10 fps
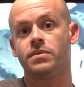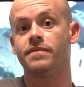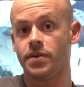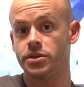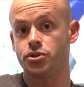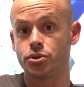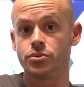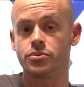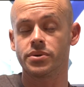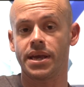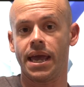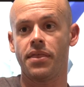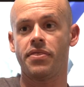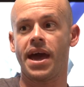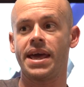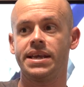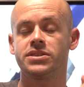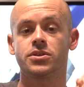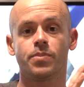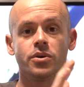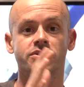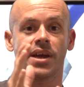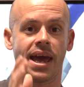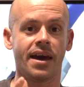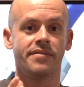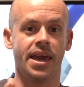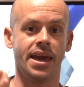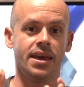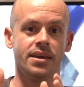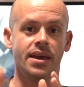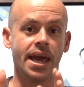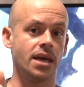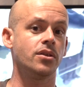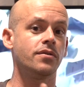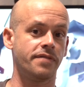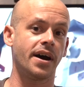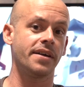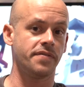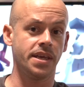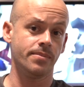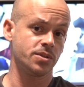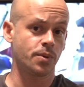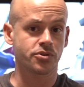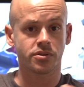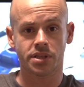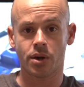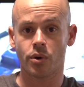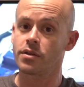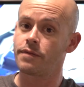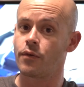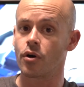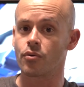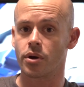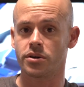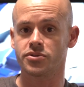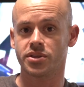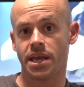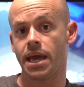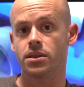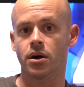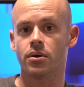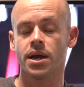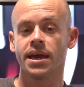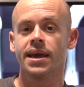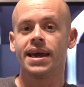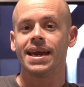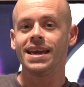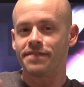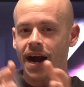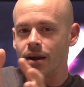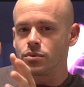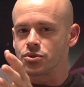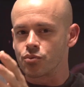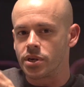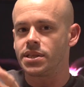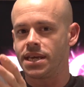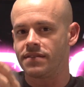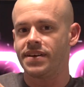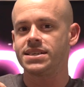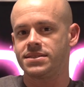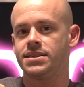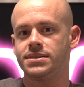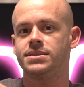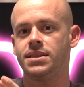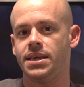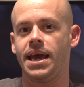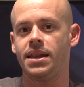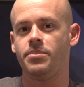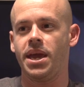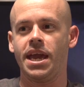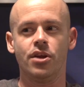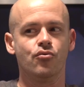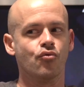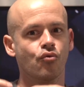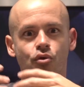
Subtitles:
very soon, and that is supposed to have a Halo 5 theme. It's supposed to look like one of the Forerunners in Halo. If I was really invested into the anime and